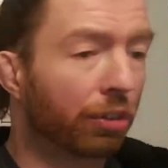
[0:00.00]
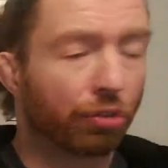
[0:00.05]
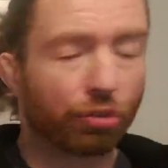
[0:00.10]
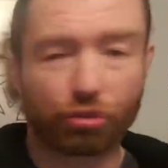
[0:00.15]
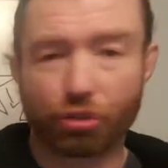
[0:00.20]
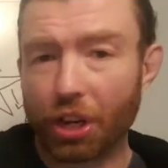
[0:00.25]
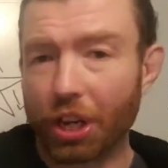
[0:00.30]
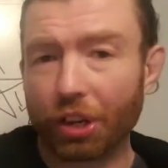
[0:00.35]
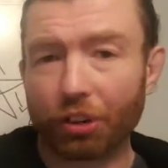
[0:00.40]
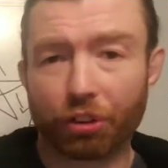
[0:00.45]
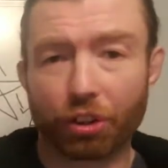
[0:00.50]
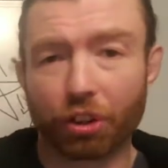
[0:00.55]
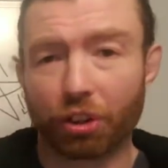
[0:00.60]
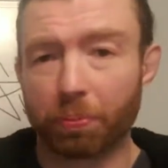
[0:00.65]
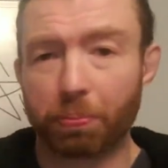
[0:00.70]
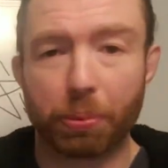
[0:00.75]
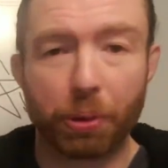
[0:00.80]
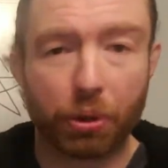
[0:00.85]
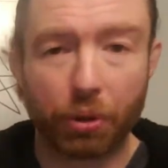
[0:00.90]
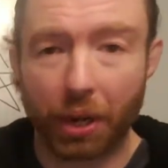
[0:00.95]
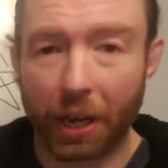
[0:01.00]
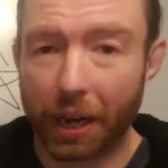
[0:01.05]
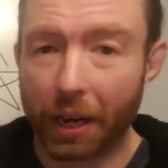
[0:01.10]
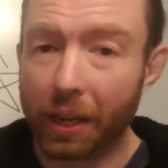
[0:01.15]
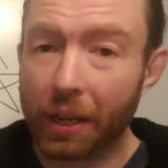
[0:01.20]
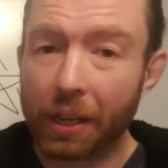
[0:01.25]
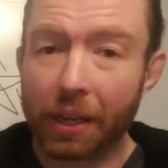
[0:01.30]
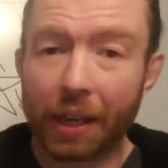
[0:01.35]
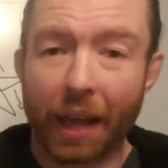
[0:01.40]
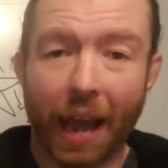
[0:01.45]
Jesus,
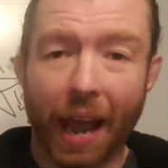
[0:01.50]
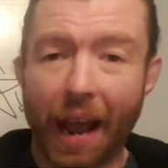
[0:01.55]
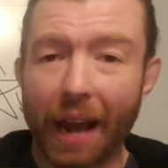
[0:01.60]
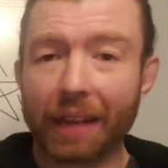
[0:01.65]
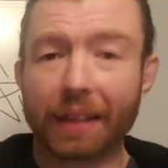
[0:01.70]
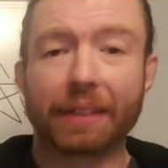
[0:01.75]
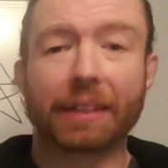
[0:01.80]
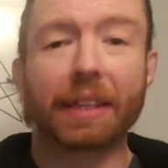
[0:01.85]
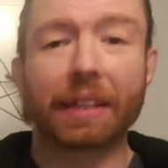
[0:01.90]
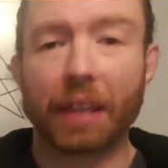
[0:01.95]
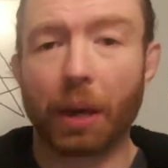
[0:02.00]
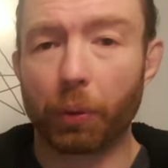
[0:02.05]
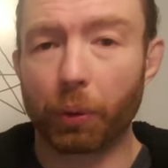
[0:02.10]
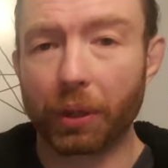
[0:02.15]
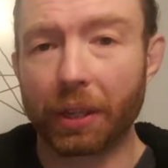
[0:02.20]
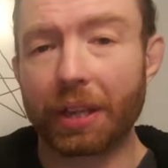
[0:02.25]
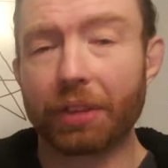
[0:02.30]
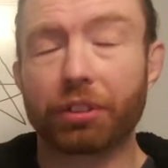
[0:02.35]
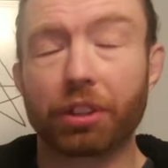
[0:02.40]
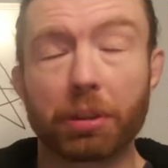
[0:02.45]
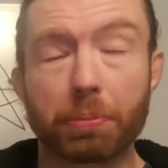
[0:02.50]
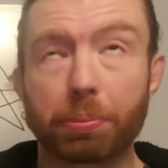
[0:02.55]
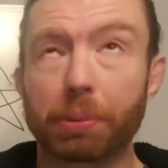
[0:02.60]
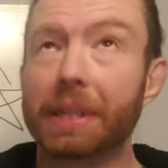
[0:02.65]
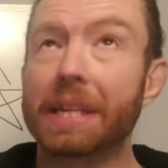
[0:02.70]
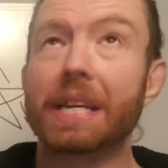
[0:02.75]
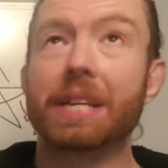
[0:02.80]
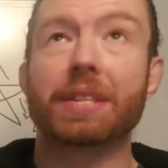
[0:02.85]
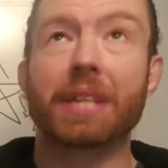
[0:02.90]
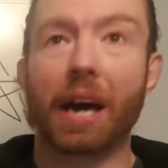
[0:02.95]
Buddha, anything that will listen,
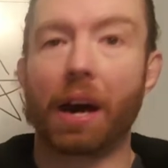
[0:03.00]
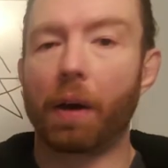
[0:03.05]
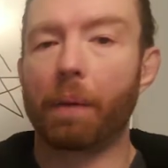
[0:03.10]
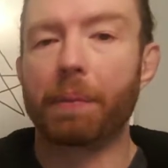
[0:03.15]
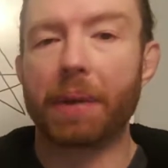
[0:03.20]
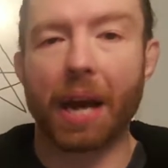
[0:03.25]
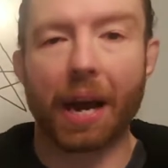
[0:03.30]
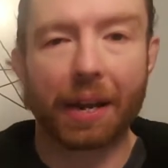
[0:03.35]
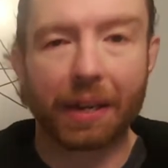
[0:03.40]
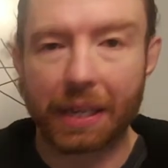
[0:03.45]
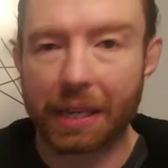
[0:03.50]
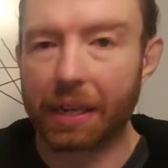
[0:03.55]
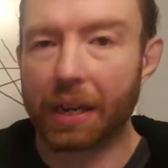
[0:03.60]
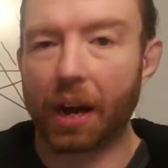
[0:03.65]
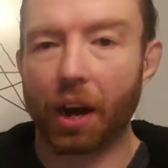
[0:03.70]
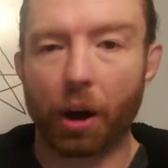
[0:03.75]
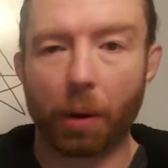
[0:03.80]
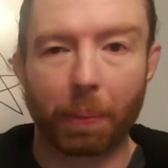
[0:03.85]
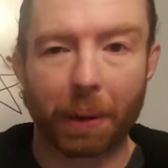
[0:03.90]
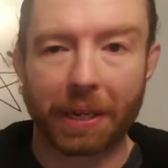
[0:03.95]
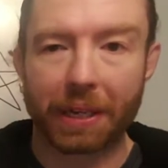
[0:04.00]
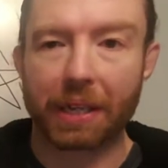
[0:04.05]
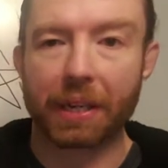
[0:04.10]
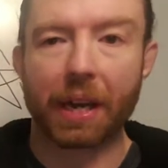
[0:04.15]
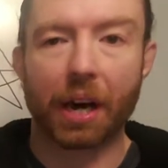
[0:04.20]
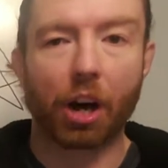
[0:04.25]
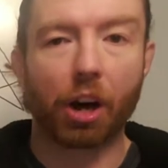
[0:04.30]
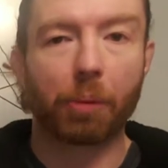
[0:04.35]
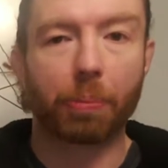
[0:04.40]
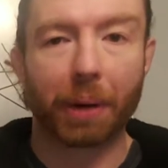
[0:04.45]
please help me. I need help. I need
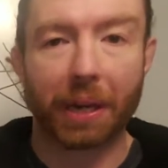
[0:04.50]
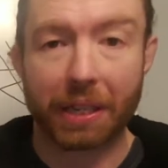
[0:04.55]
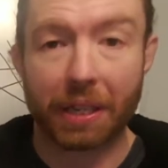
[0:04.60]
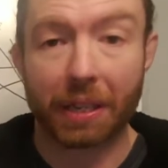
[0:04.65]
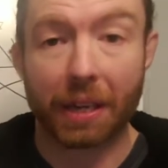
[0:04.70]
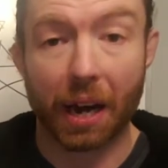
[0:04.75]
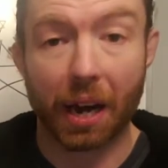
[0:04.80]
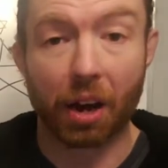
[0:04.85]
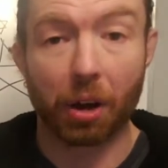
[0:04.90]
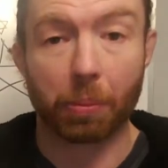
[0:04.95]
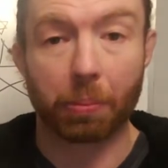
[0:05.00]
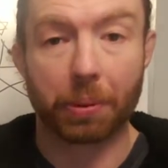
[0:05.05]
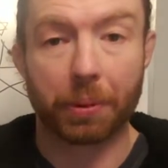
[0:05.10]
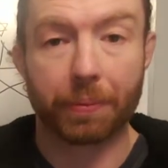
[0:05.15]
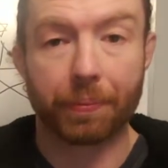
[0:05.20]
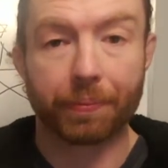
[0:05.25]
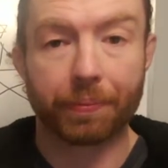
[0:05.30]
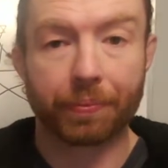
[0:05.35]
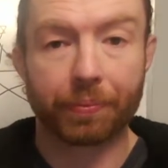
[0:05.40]
help. I need help.